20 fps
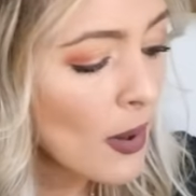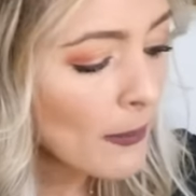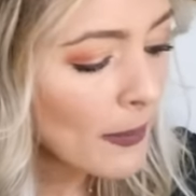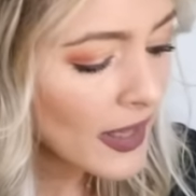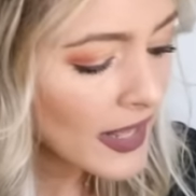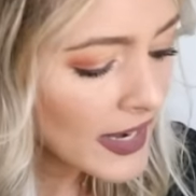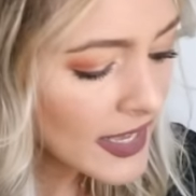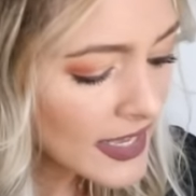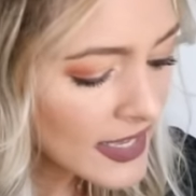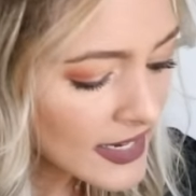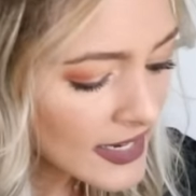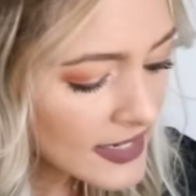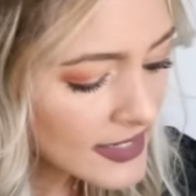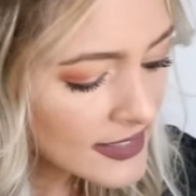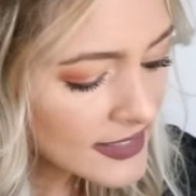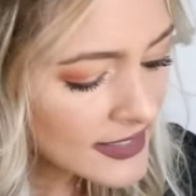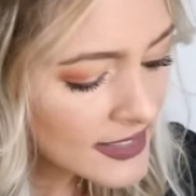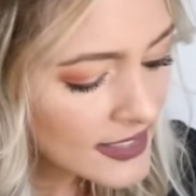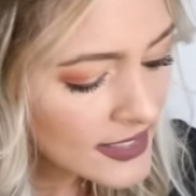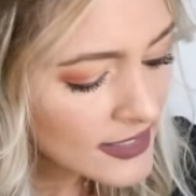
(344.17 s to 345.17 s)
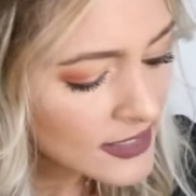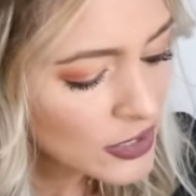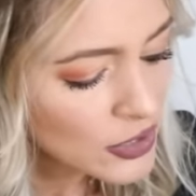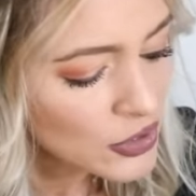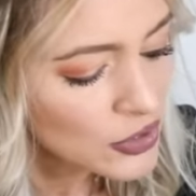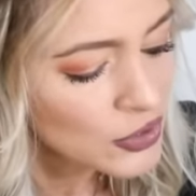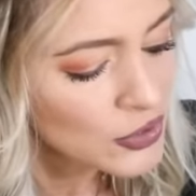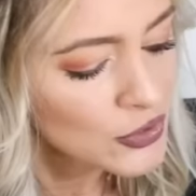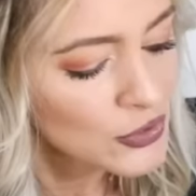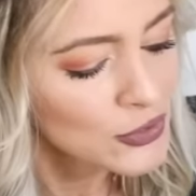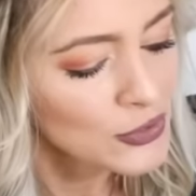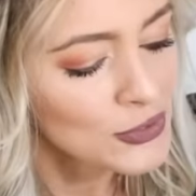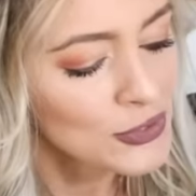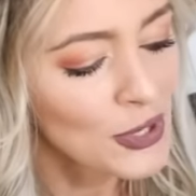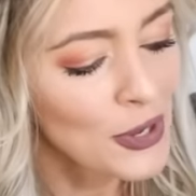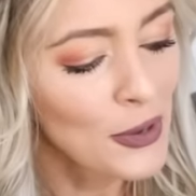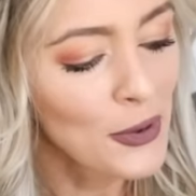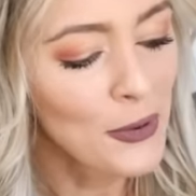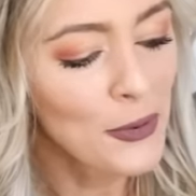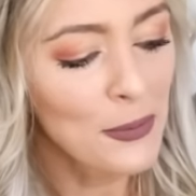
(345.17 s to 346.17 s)
but it is this
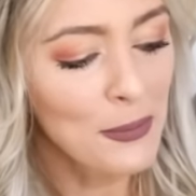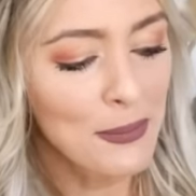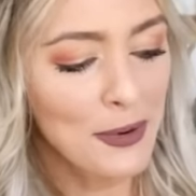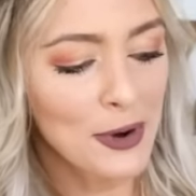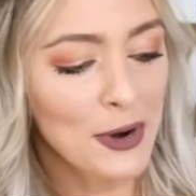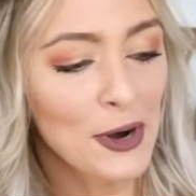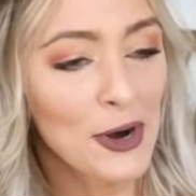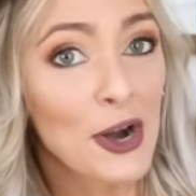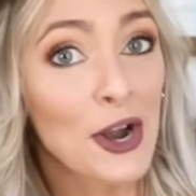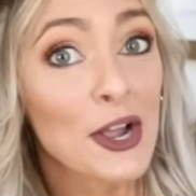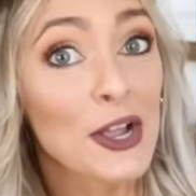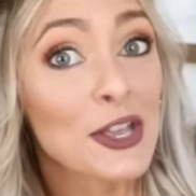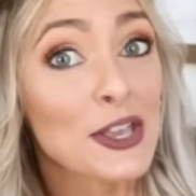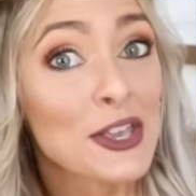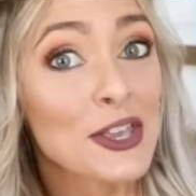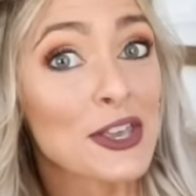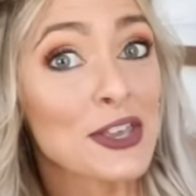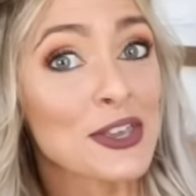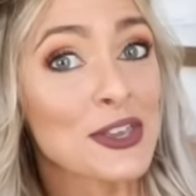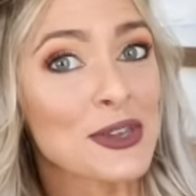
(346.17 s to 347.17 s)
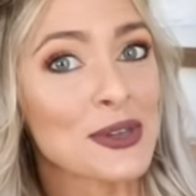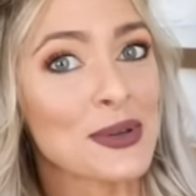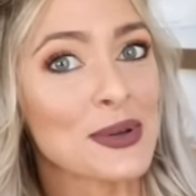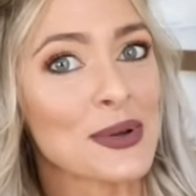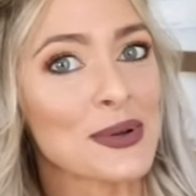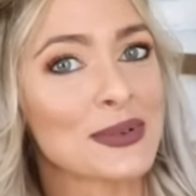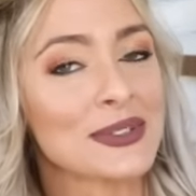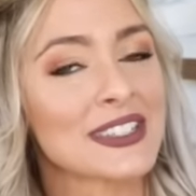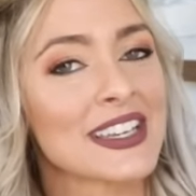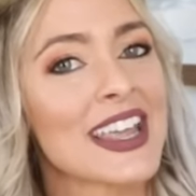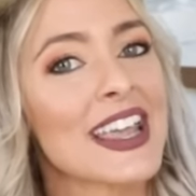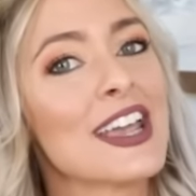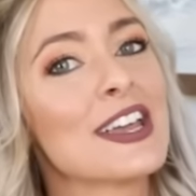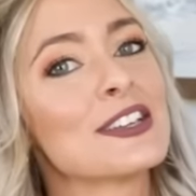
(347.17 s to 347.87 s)
super cute